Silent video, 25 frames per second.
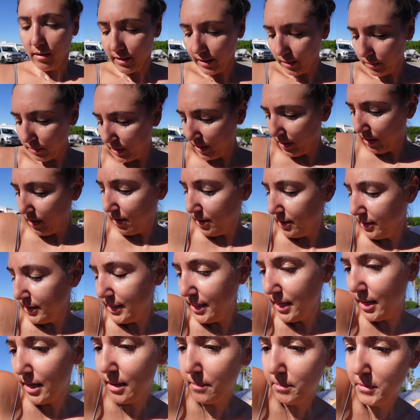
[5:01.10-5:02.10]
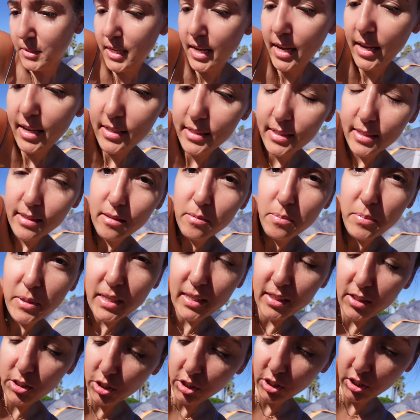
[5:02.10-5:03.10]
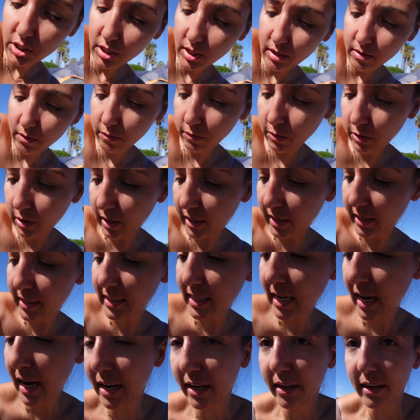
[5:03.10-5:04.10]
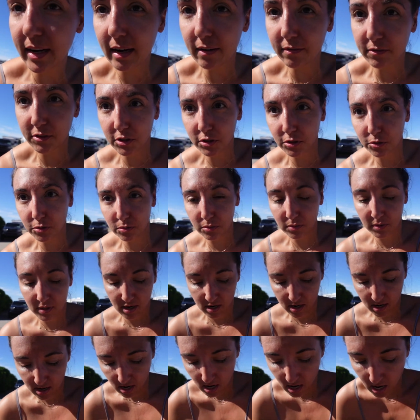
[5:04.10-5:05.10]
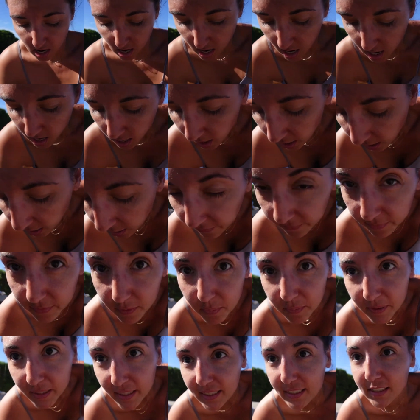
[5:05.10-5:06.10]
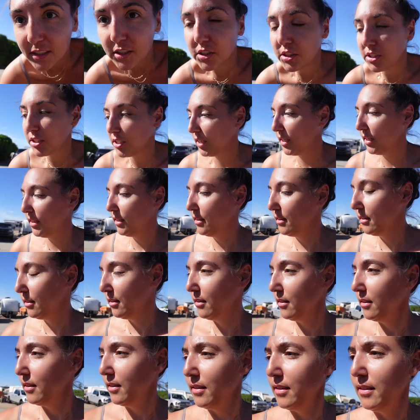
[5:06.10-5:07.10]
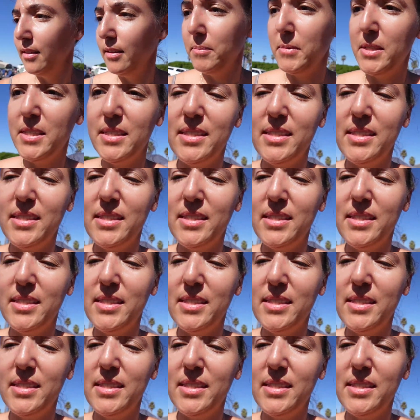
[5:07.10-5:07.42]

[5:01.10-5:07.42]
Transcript: right, we are all set up to head to the beach for an entire afternoon on the beach. Let me